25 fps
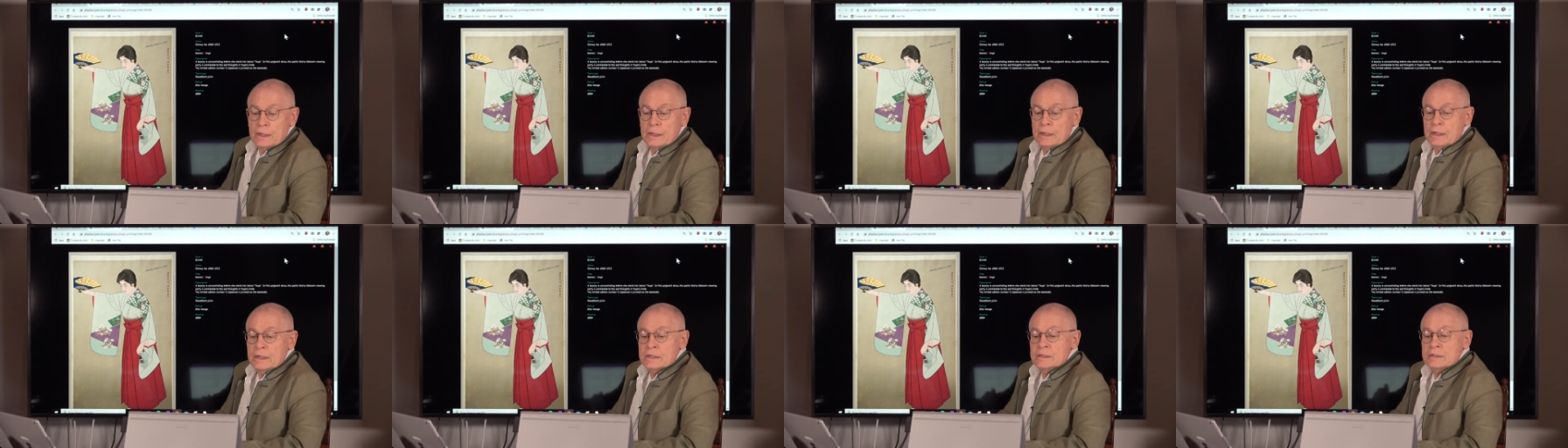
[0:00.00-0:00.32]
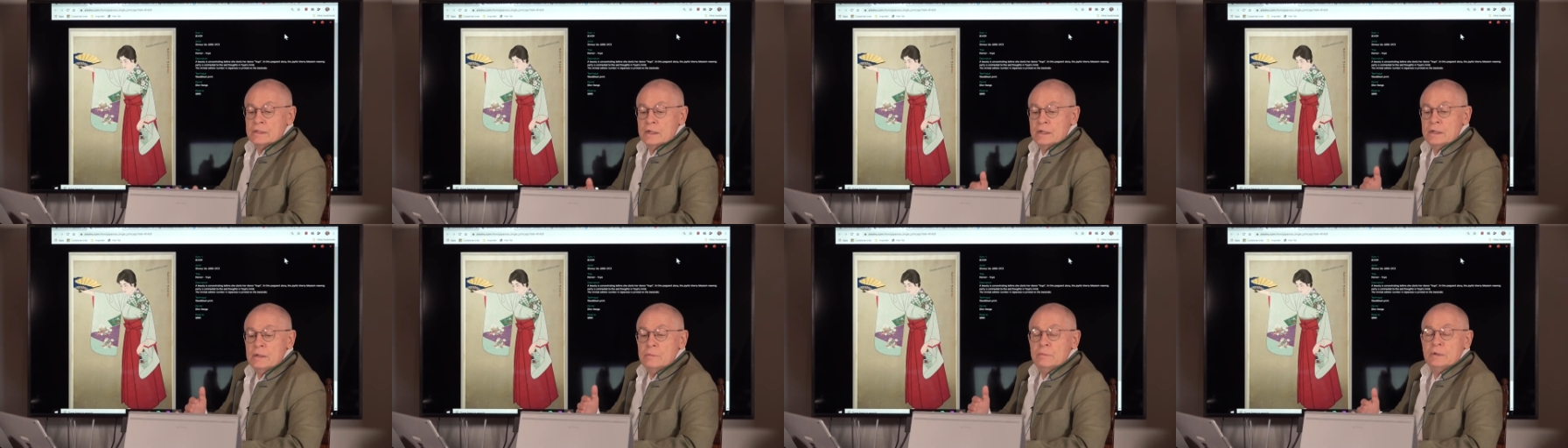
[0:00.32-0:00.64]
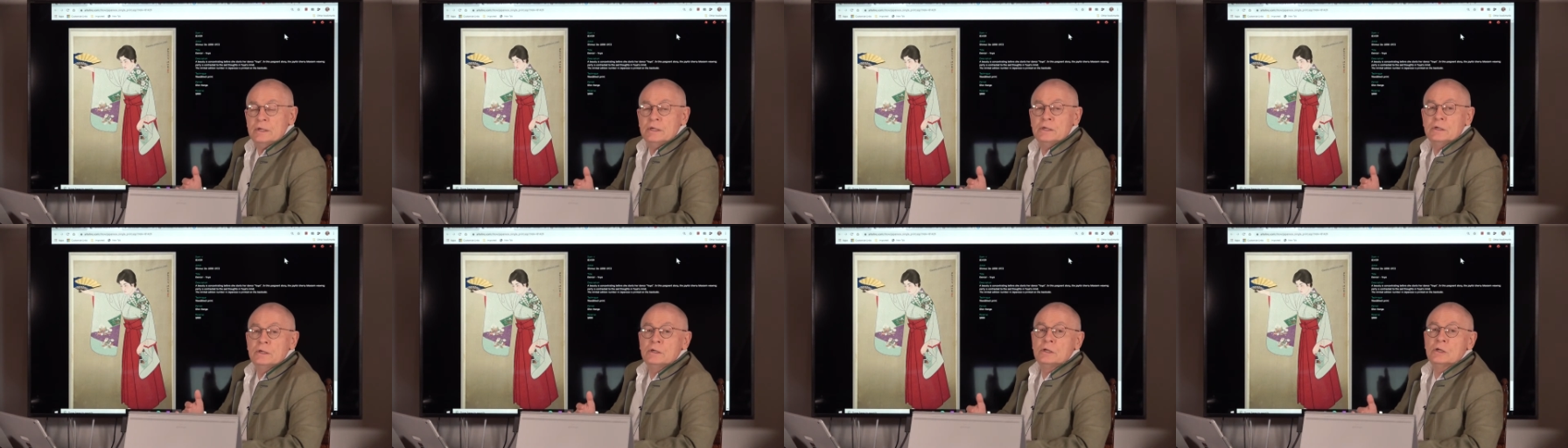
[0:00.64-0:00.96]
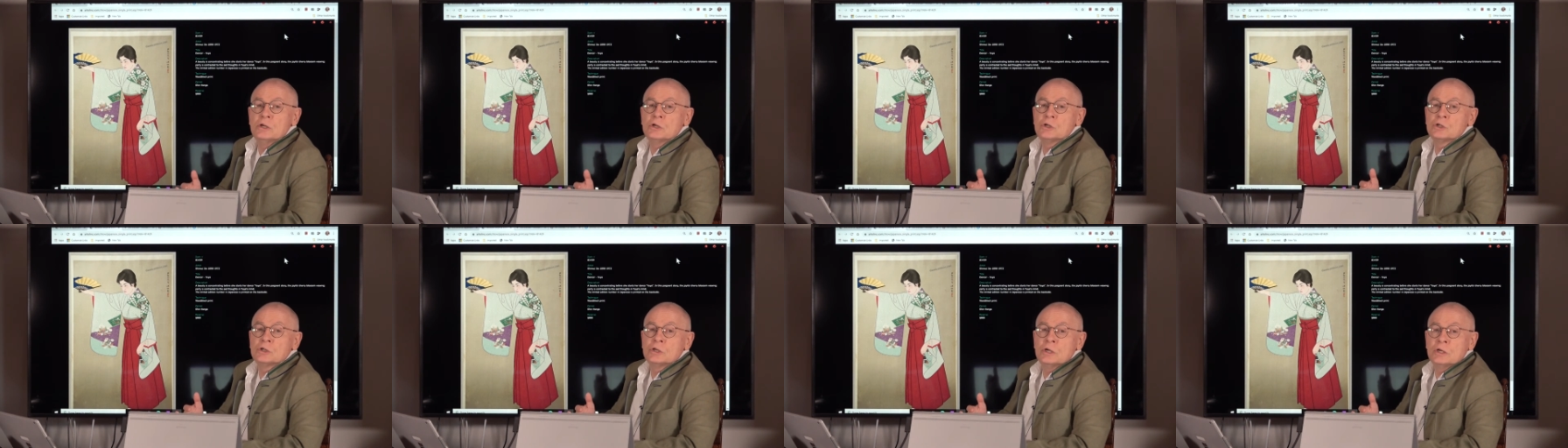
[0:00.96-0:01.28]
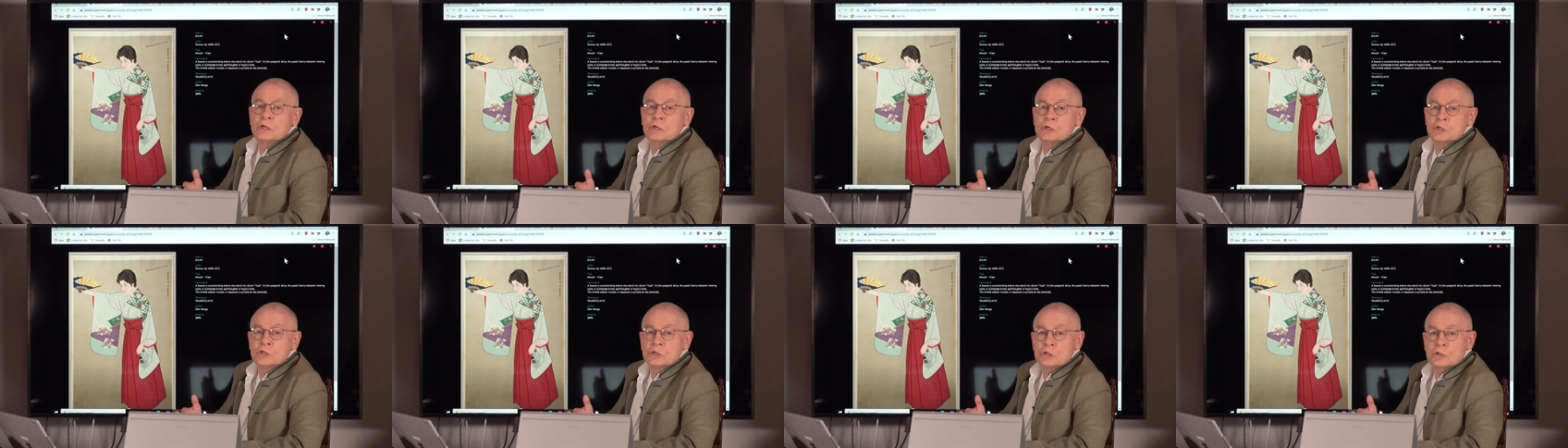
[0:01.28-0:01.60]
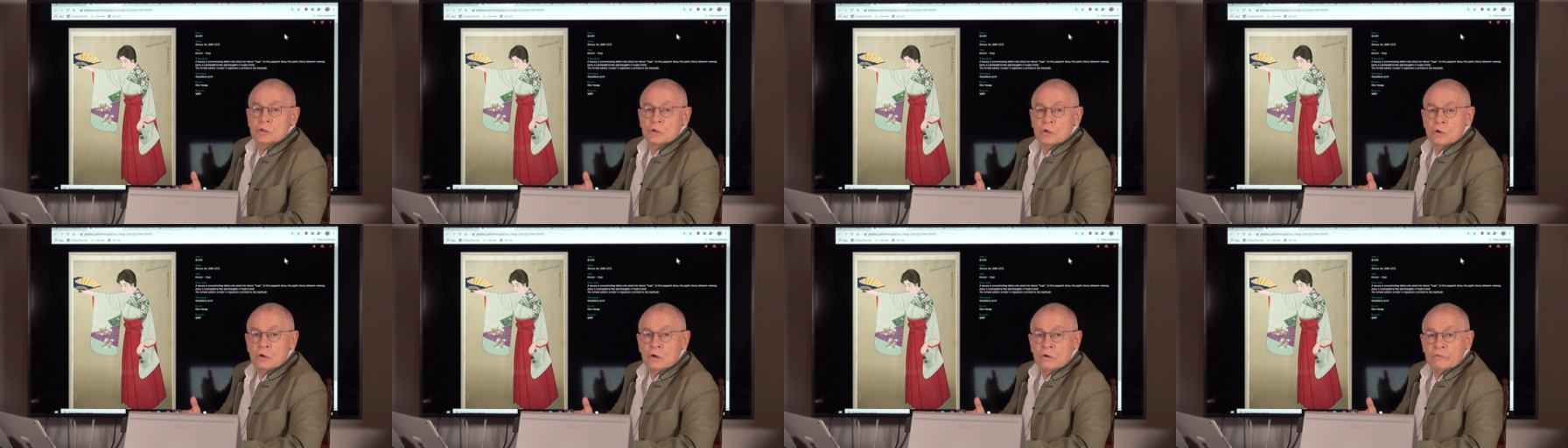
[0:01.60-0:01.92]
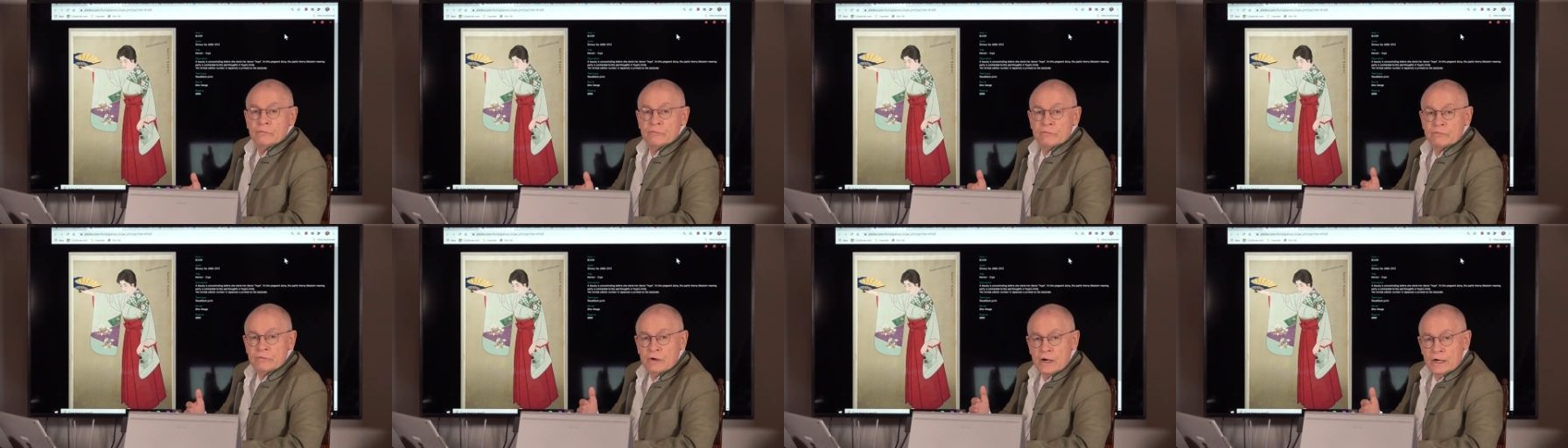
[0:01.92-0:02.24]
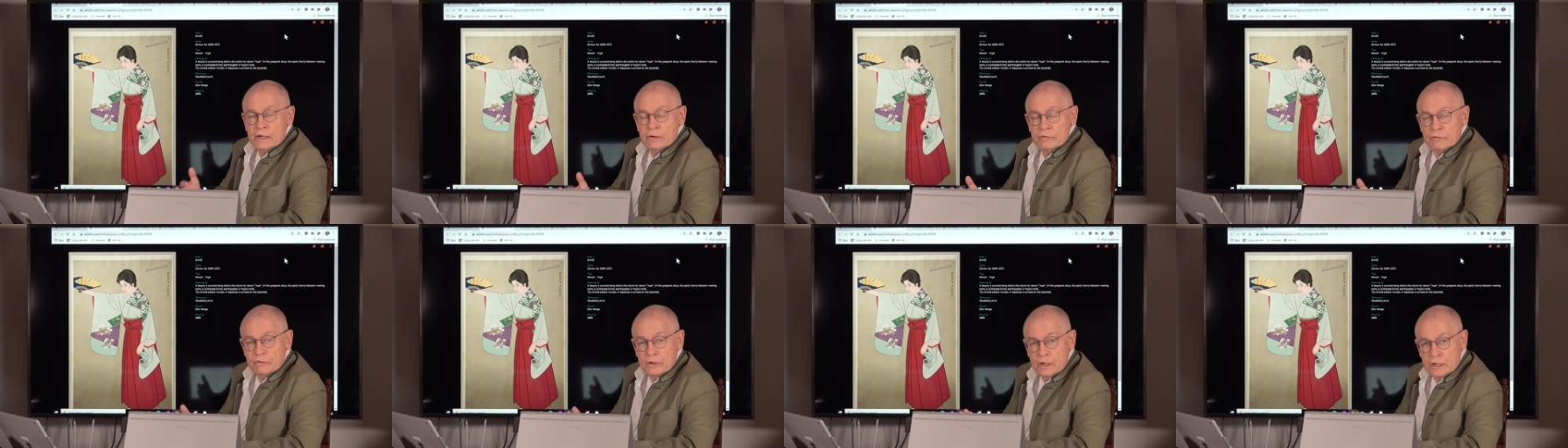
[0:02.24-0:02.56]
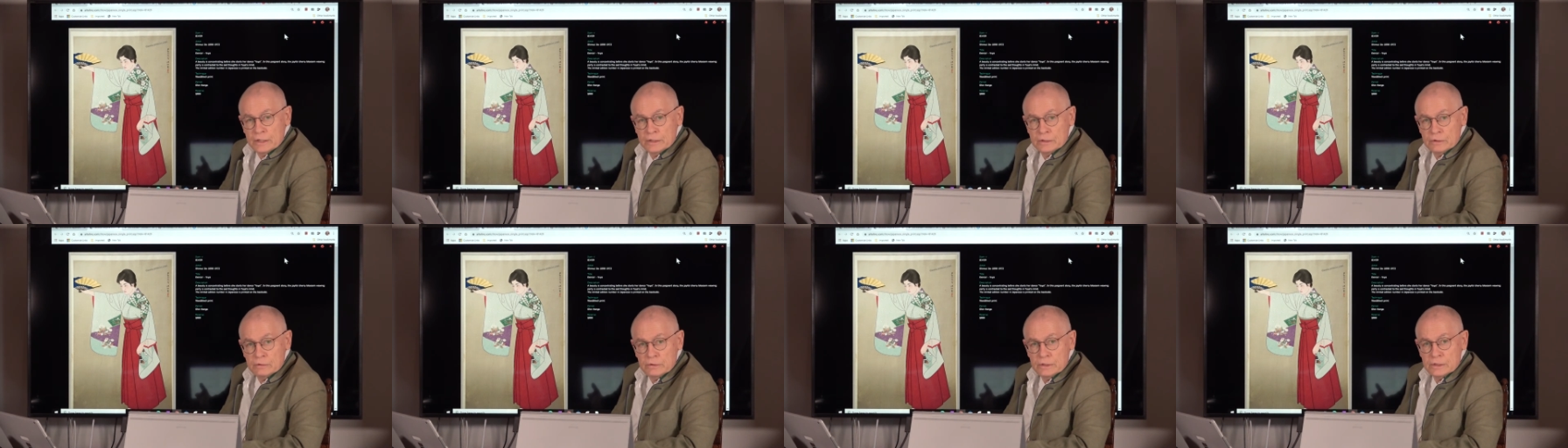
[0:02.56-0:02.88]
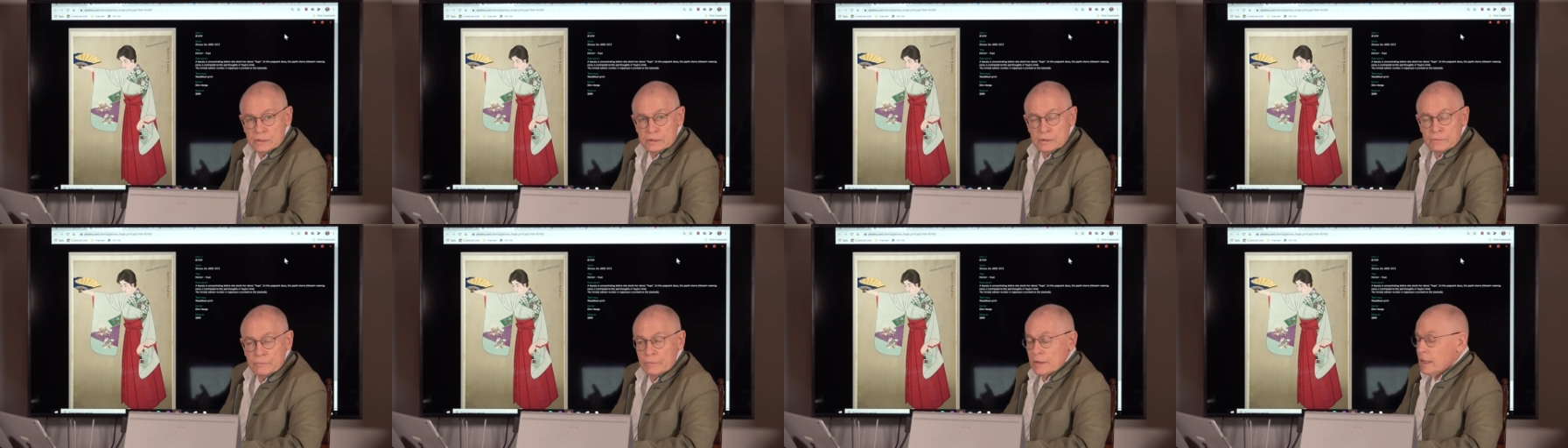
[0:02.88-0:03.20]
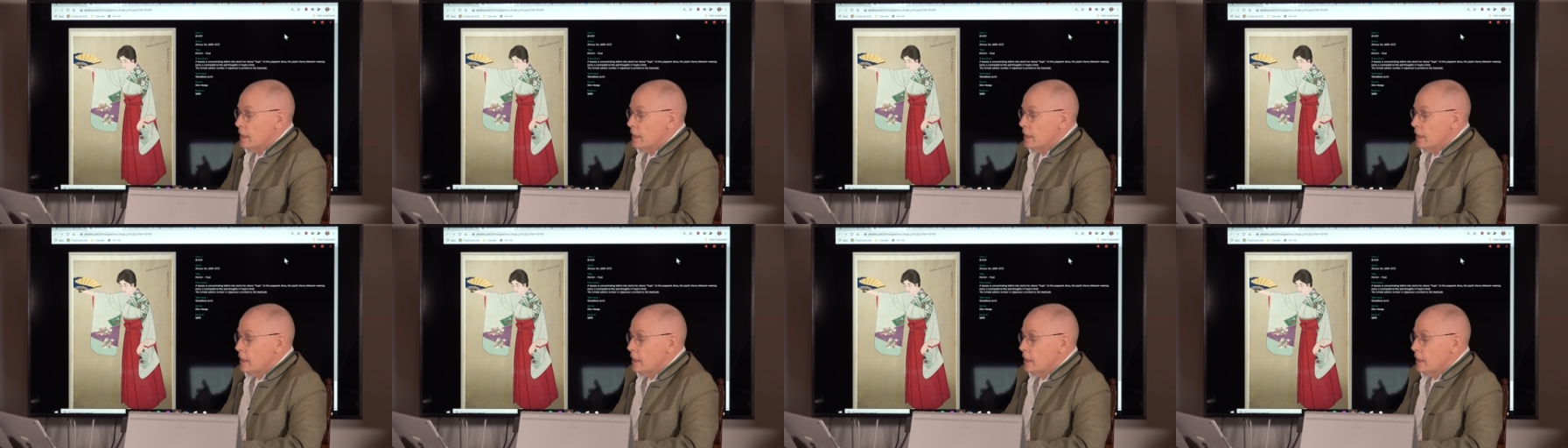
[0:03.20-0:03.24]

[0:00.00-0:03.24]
It's a limited edition of five hundred,